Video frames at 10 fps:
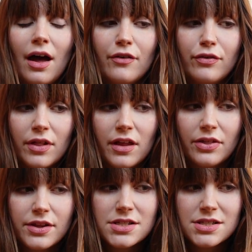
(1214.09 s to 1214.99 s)
I feel
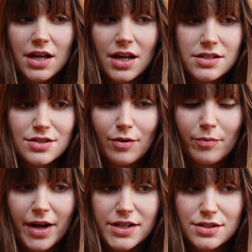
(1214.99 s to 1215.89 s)
like this day has gone
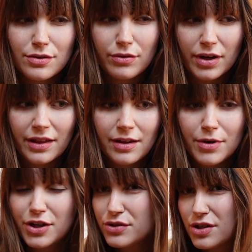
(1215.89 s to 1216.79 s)
by so quickly
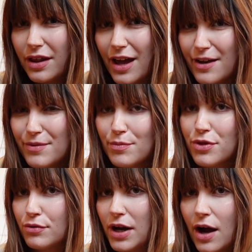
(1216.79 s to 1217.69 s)
but usually I'm up
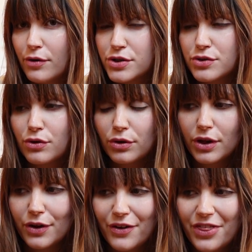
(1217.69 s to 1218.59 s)
three hours earlier